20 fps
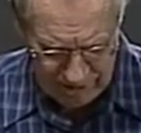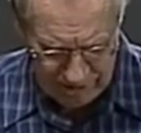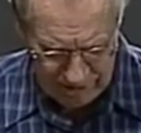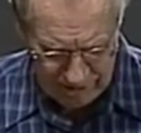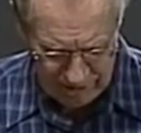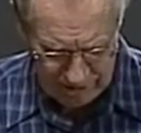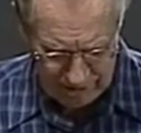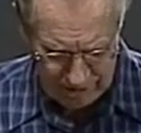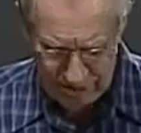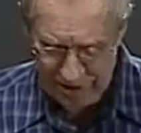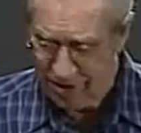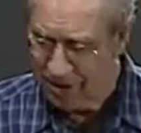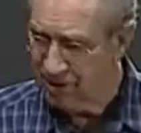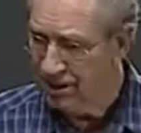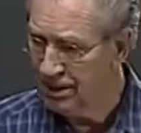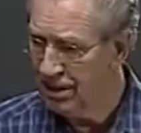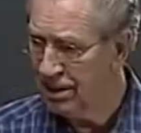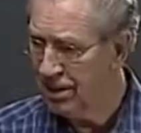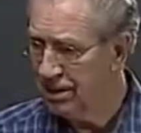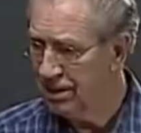Exodus
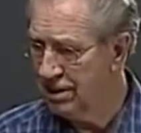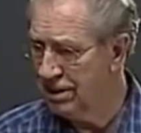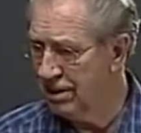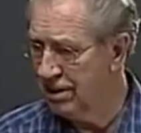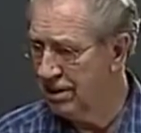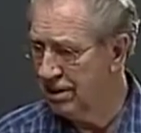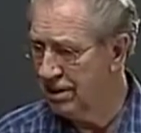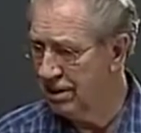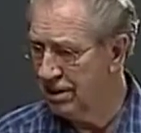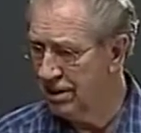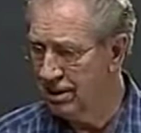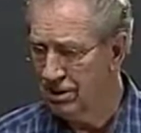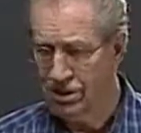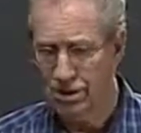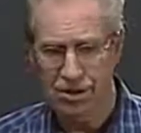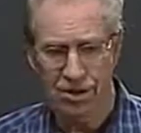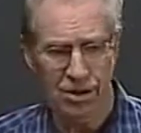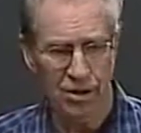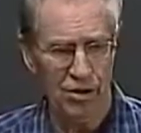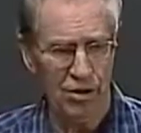19, and this
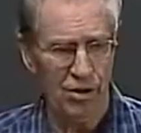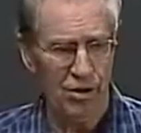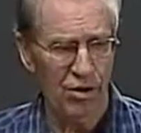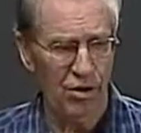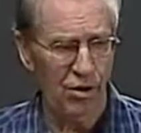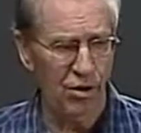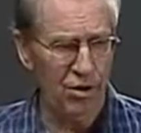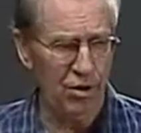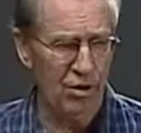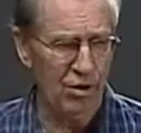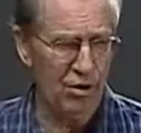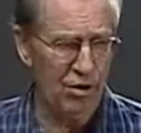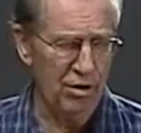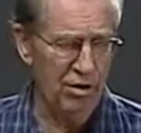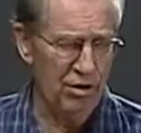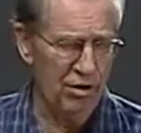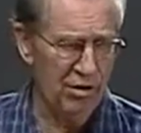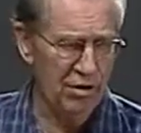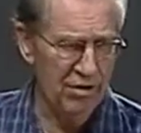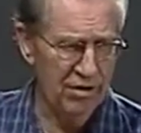is the
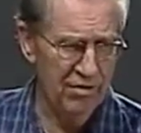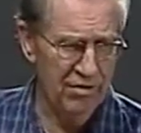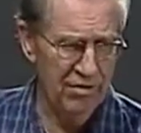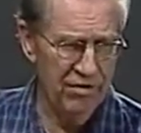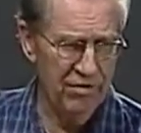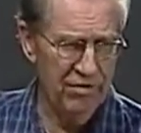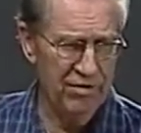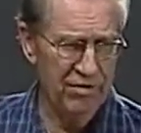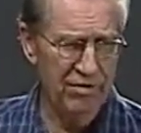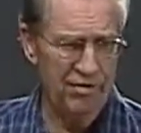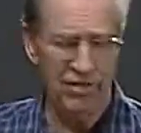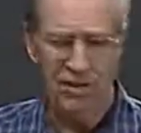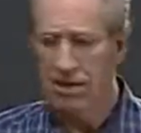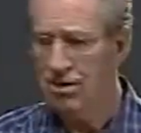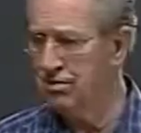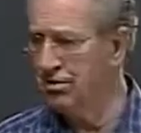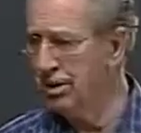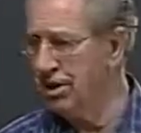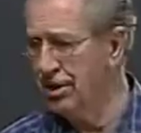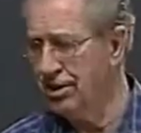whole
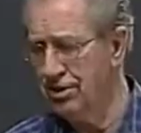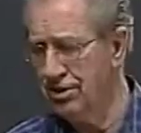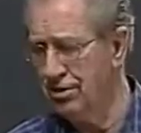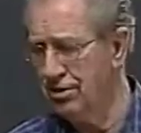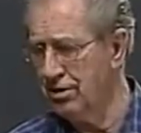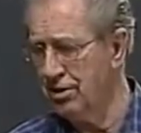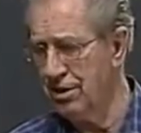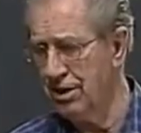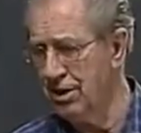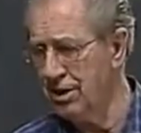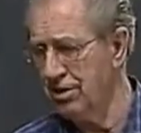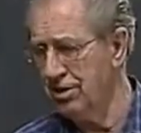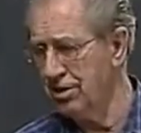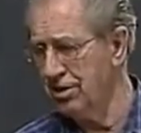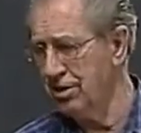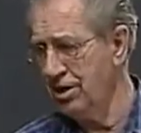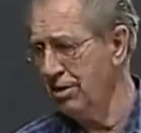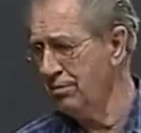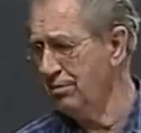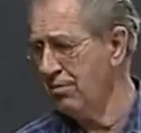foundational
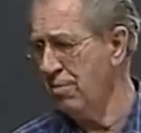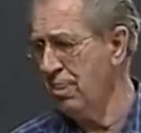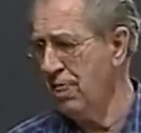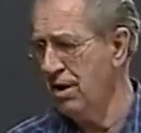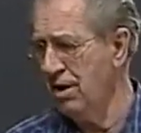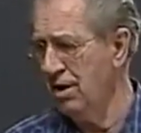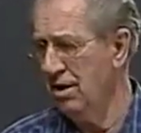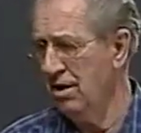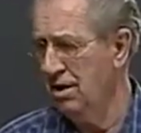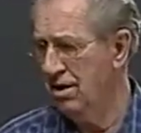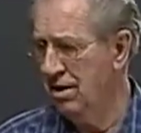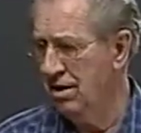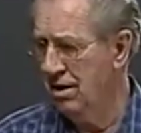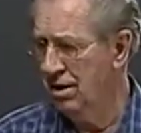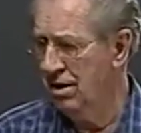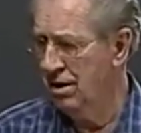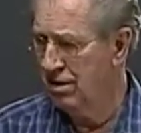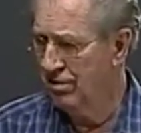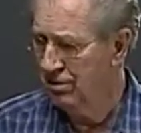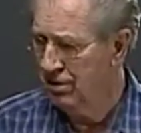concept
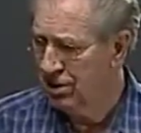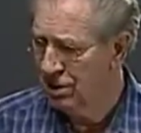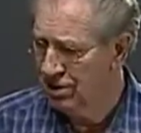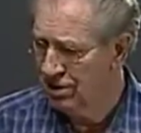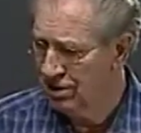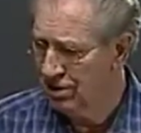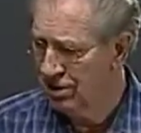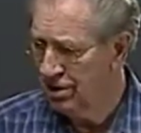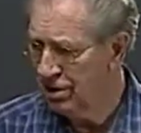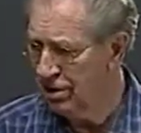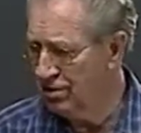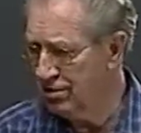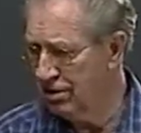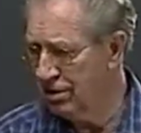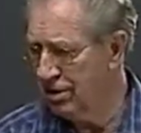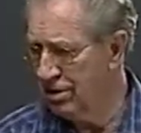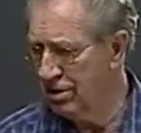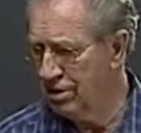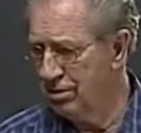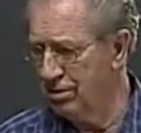of God dealing
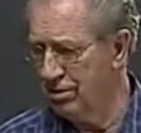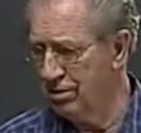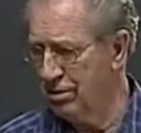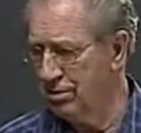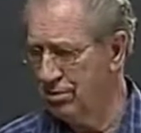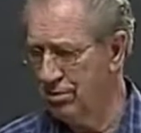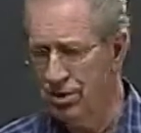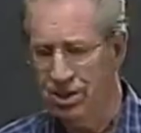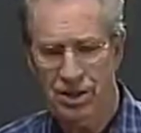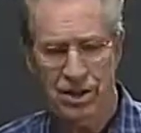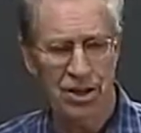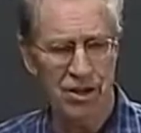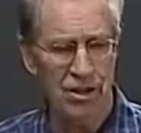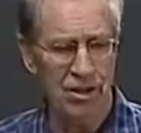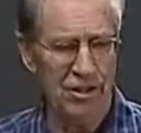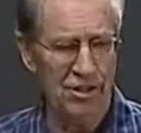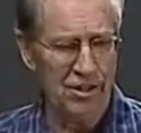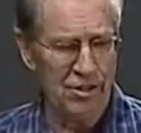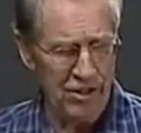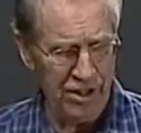with Israel
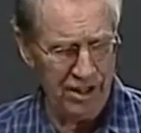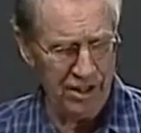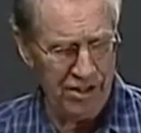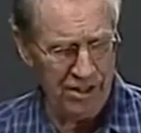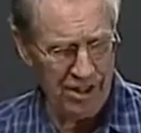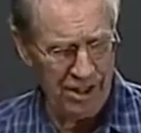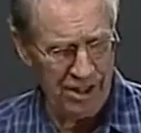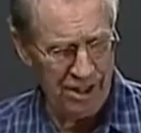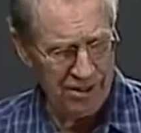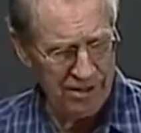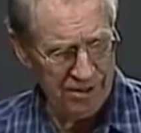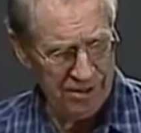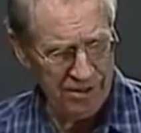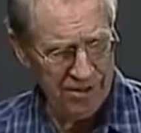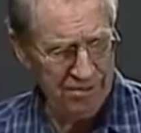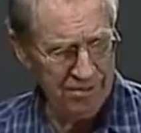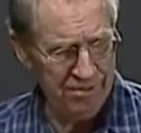regarding the Gentiles.